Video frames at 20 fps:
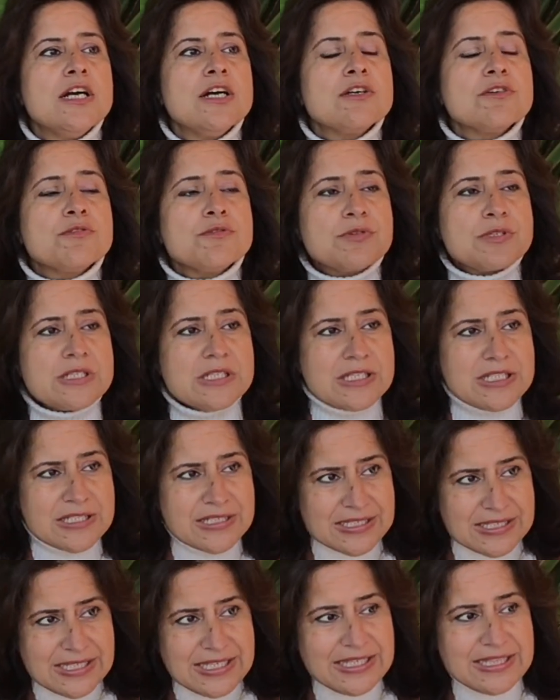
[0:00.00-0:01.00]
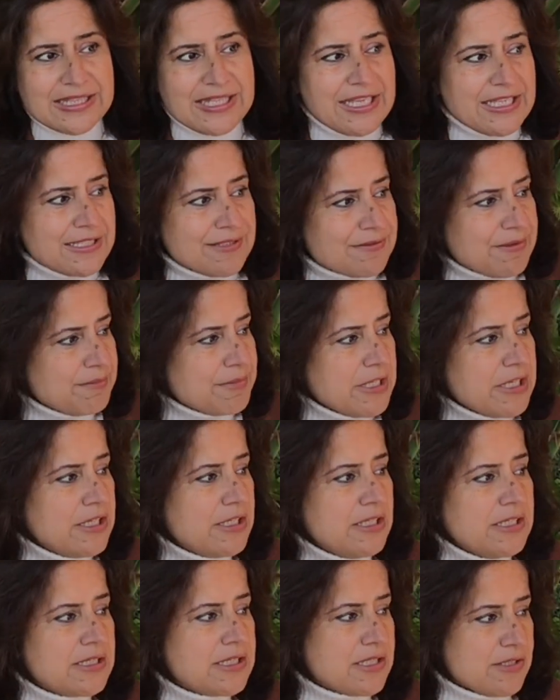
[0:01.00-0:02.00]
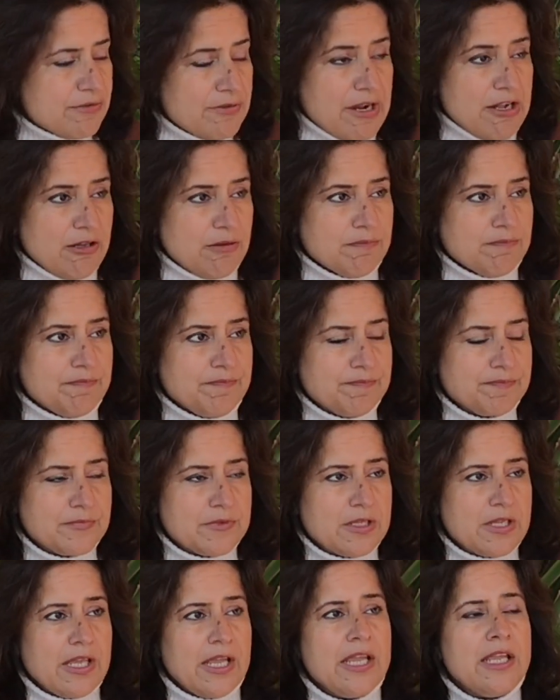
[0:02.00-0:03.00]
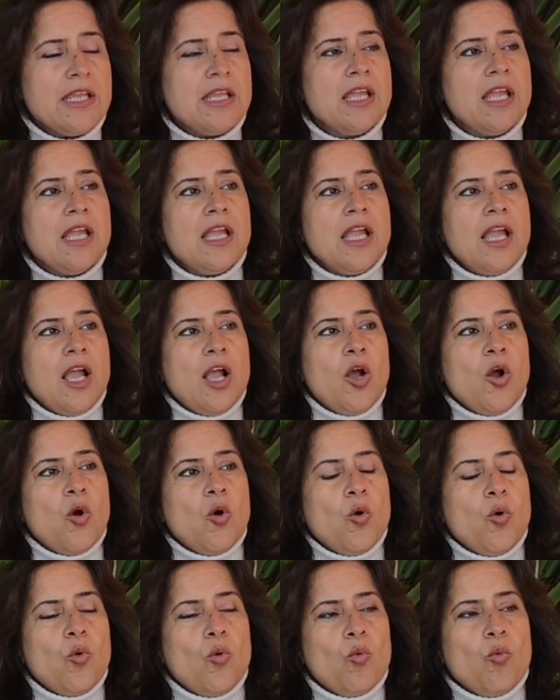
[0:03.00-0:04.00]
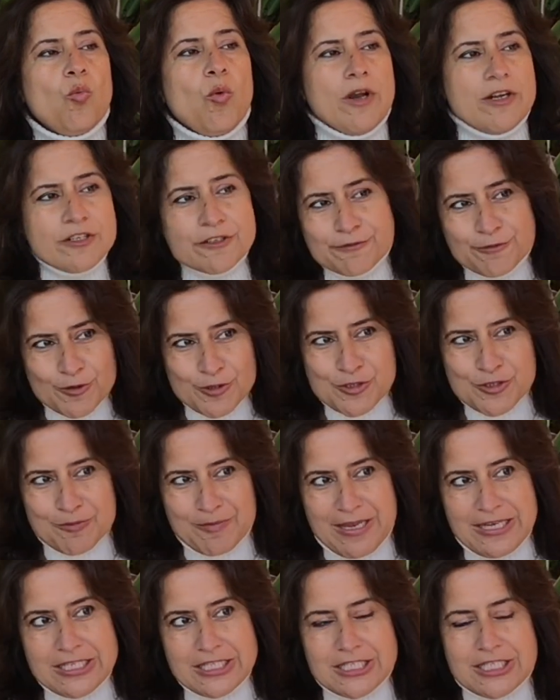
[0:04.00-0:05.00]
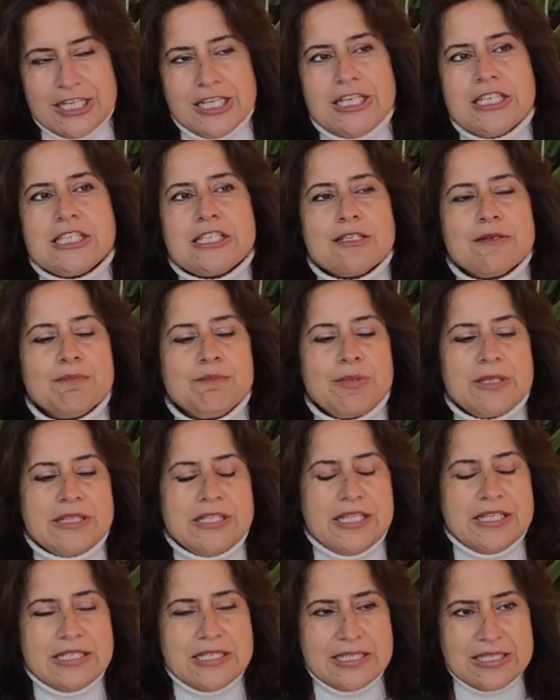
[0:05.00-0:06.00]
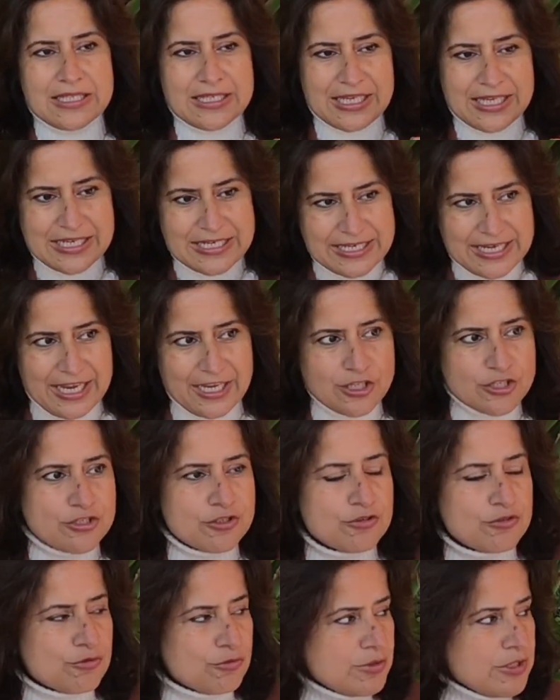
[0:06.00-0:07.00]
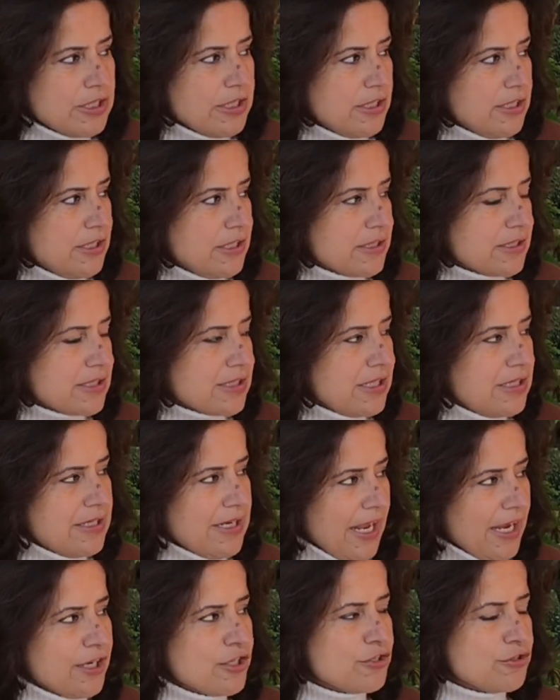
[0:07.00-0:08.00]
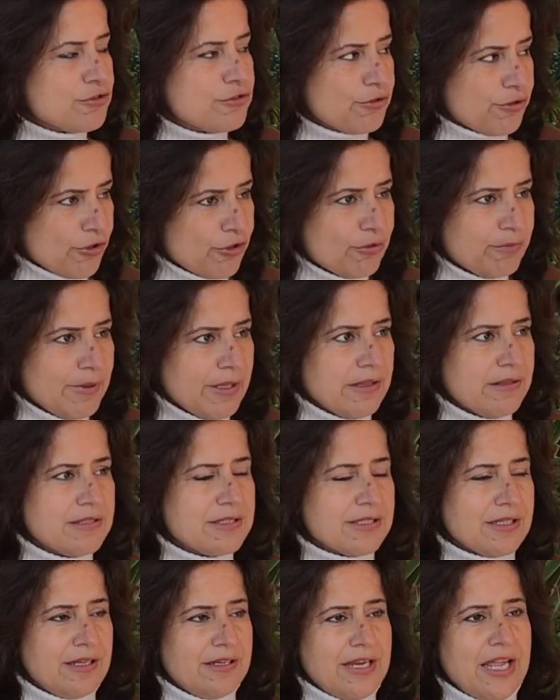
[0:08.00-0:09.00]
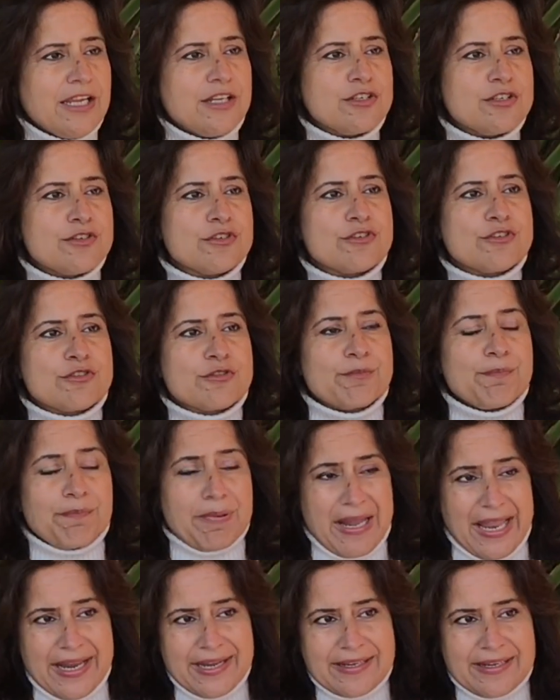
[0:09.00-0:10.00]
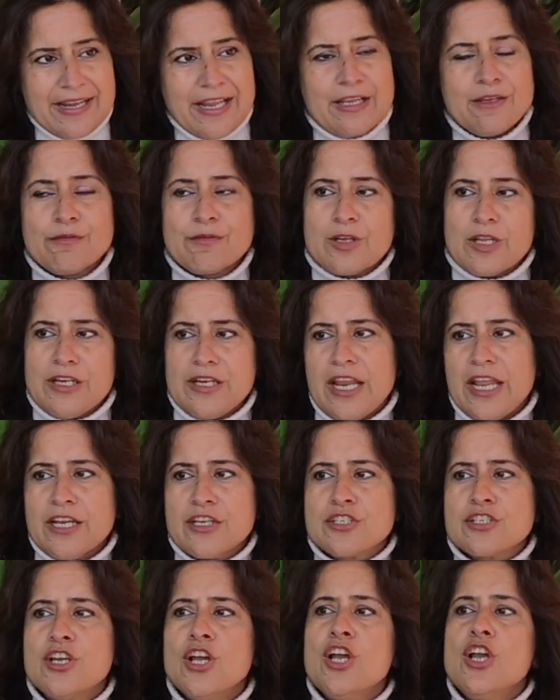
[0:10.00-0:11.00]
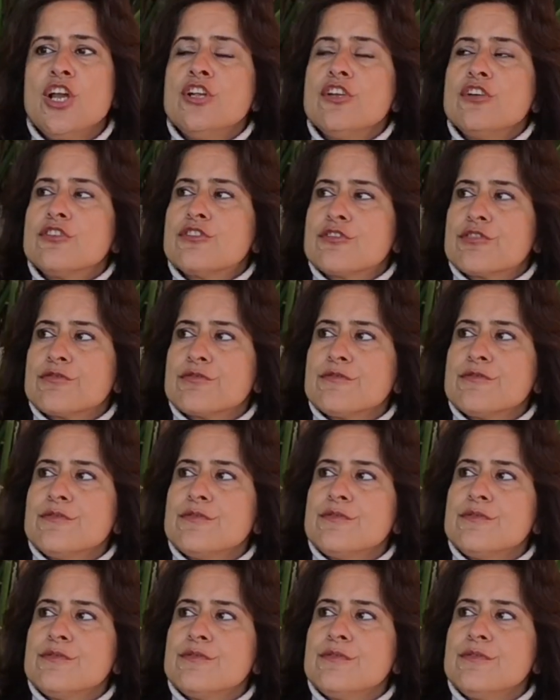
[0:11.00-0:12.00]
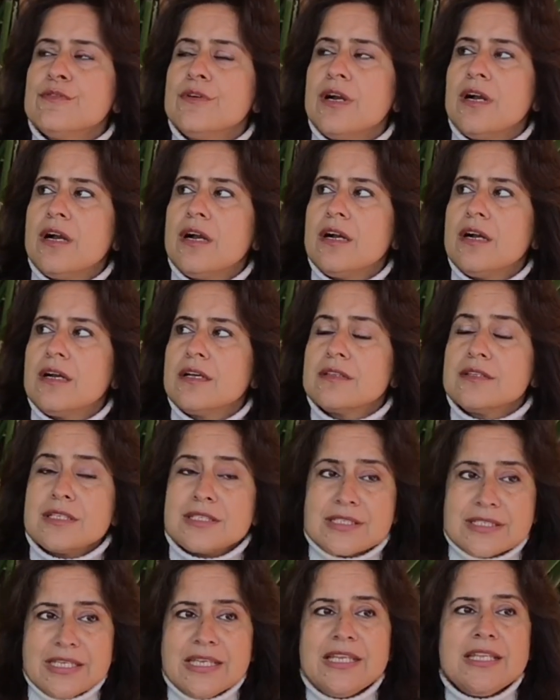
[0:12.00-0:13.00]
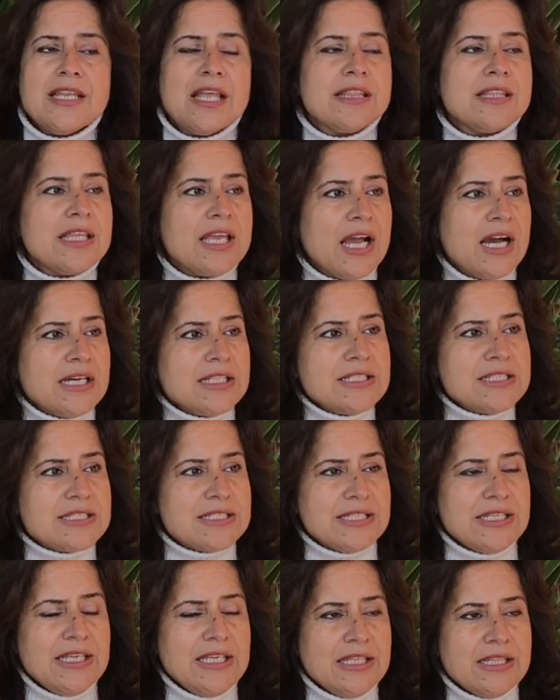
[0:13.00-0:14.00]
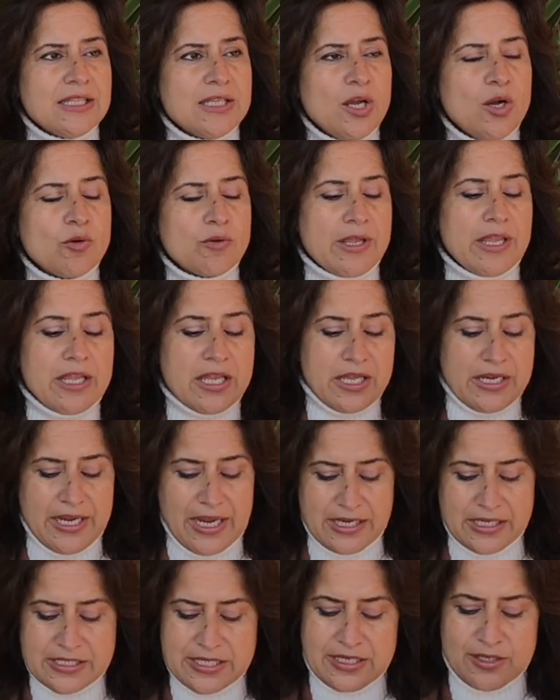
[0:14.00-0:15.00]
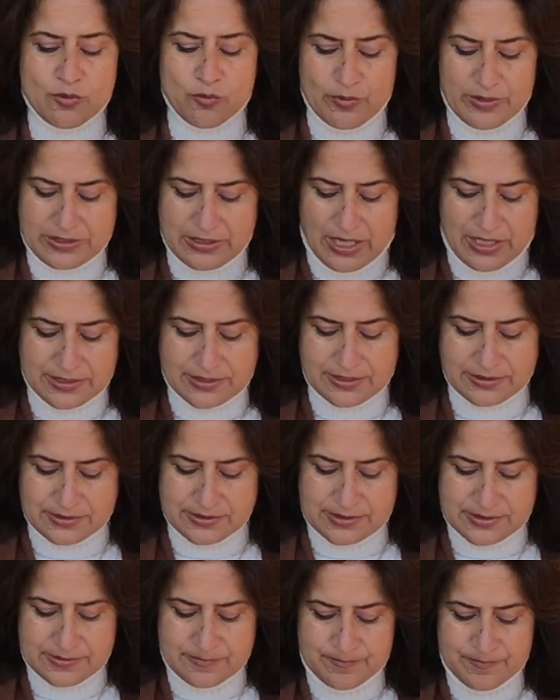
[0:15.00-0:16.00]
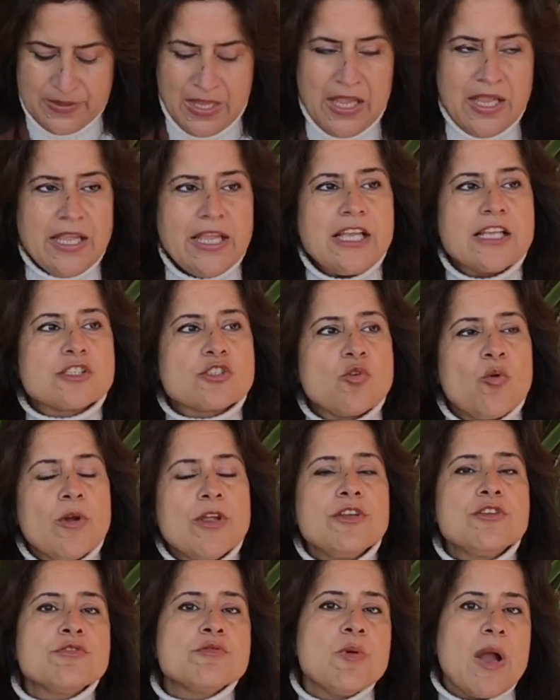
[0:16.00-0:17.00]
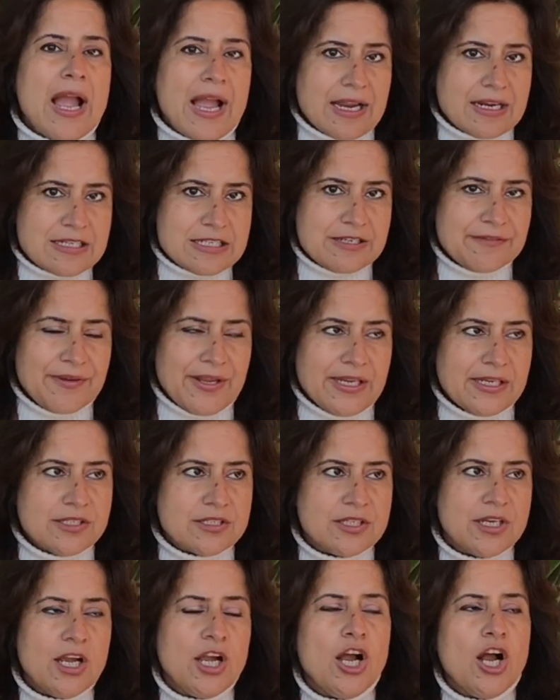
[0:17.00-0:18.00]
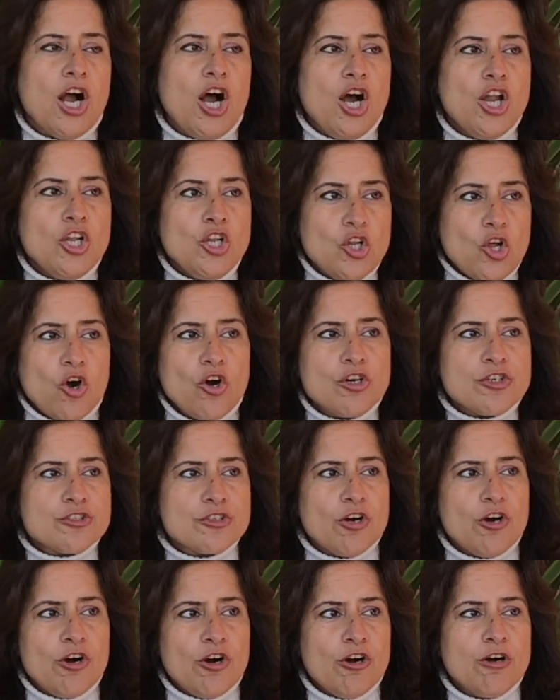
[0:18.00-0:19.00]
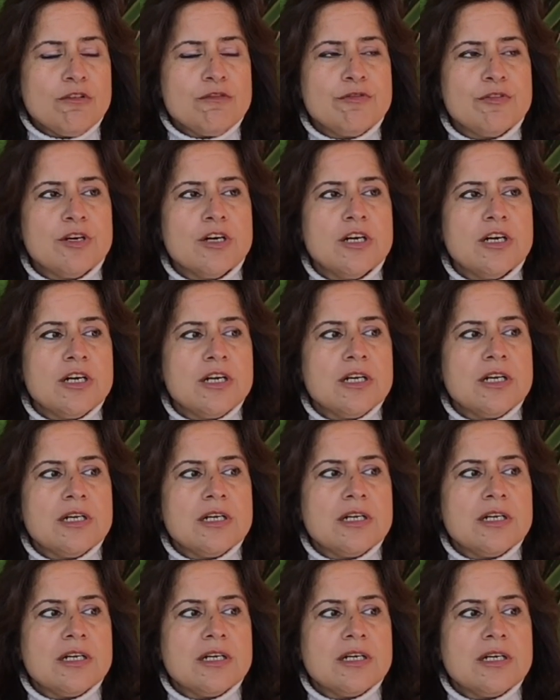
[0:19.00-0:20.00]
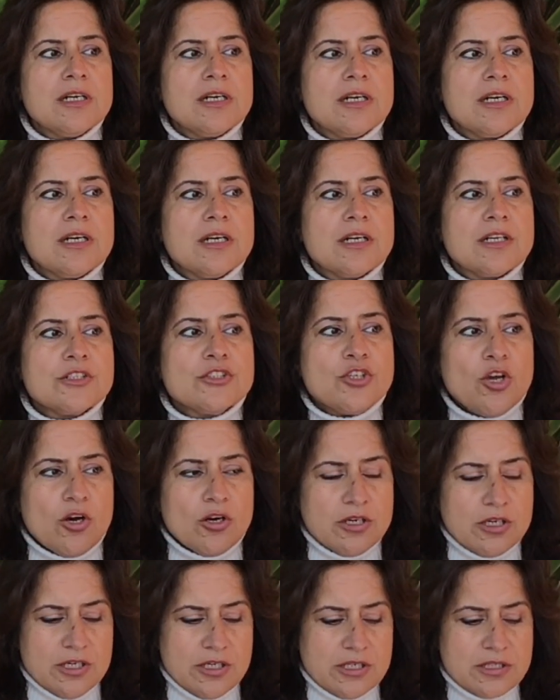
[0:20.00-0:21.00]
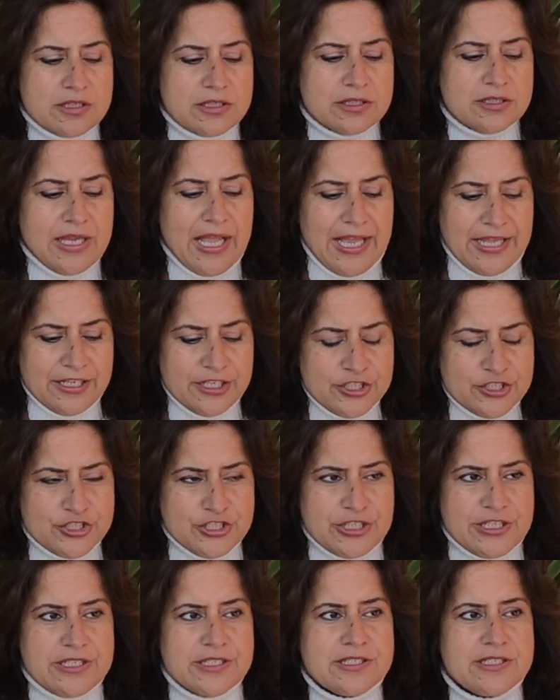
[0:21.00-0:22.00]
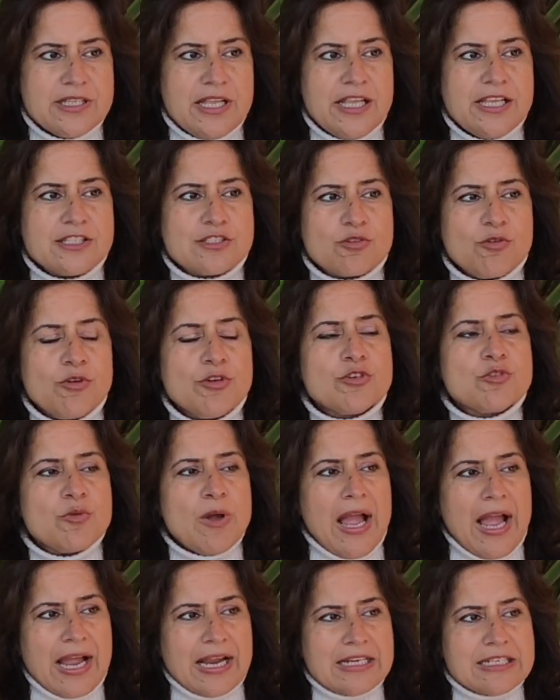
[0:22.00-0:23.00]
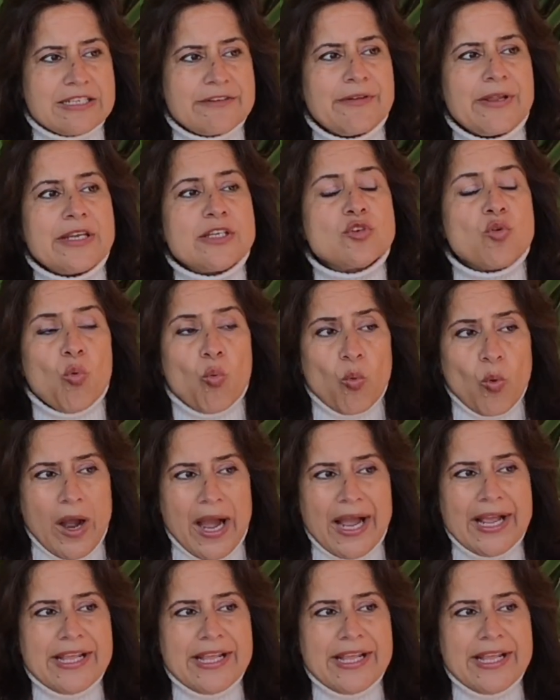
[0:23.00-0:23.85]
to see things from the earth realm. Okay. Wonderful to meditate, but then connect to the earth, connect to humans, connect to plant life, connect to the seen and the unseen. Okay, connecting with others is going to activate a lot of your earth energies. It's going to activate why